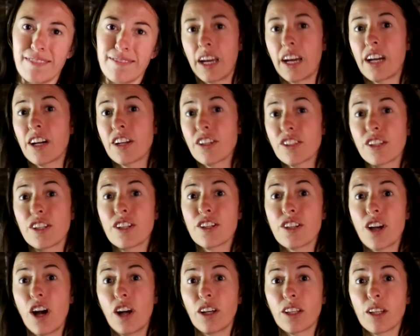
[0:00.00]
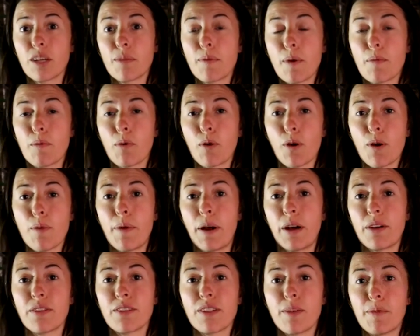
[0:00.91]
Eric's going to talk a little bit more
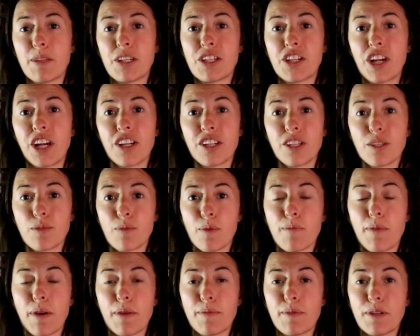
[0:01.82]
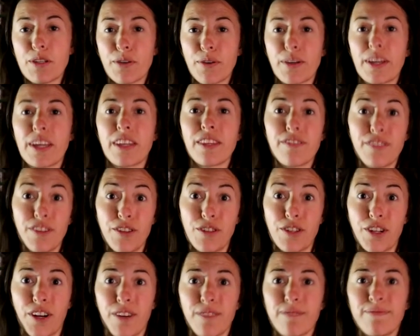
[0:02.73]
about some of the changes we may be doing in the
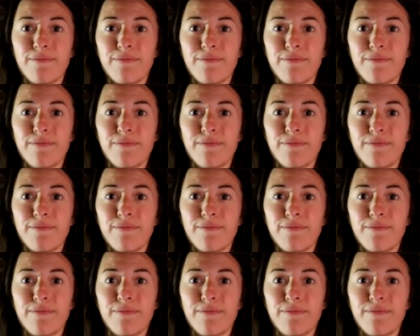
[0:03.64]
future.